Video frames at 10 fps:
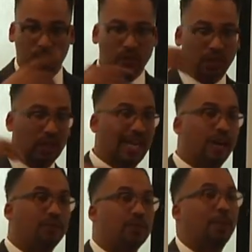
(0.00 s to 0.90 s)
to
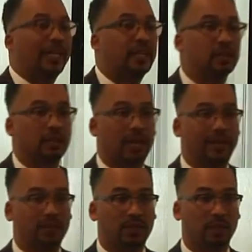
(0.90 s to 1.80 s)
allow somebody else to not
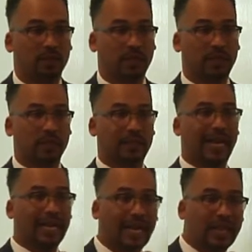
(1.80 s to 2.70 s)
have to deal with
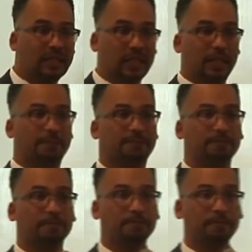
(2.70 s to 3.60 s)
that concept
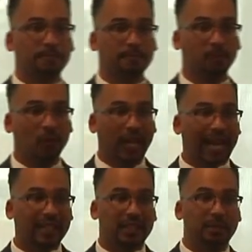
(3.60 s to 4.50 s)

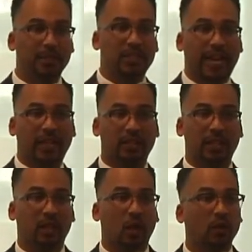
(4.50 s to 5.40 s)
has to be challenged.
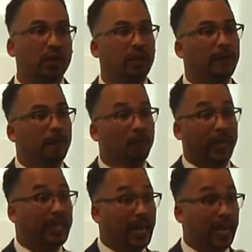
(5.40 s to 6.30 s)
And the only
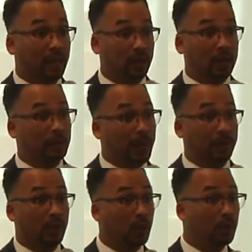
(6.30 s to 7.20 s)
way that I know, there's
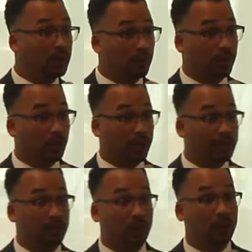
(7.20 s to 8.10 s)
probably a whole bunch of other ways,
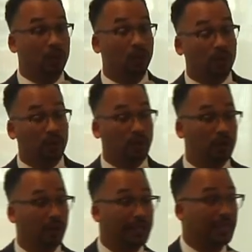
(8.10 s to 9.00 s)
but one of the
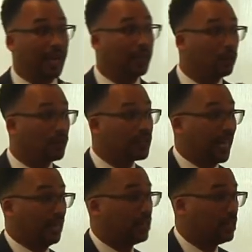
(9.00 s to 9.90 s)
only ways that I know to
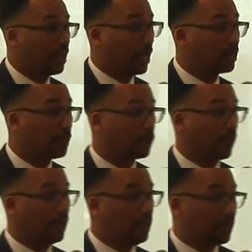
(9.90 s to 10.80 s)
challenge these concepts are
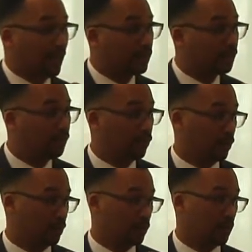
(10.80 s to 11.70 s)
in these kinds of forums,